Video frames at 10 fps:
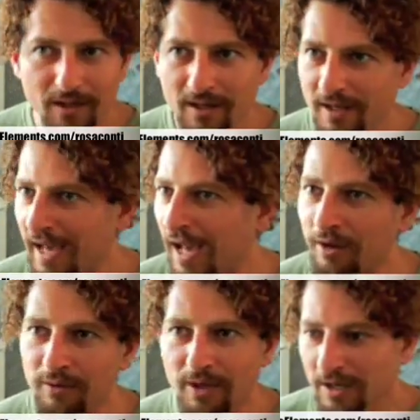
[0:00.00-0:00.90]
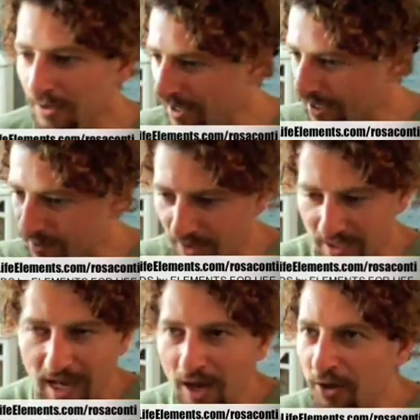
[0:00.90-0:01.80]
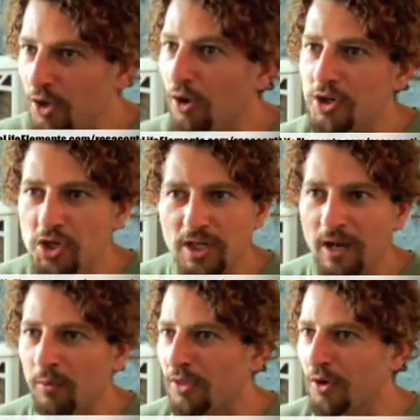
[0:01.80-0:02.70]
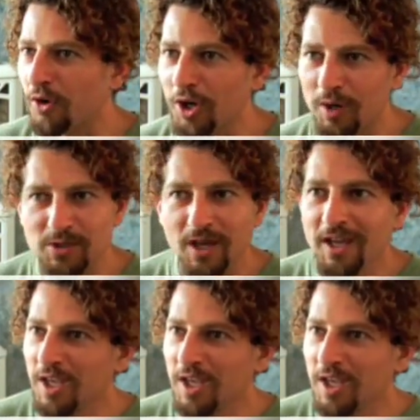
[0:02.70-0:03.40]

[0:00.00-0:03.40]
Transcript: Cacao. You take some cacao, you crush it down with your herbs,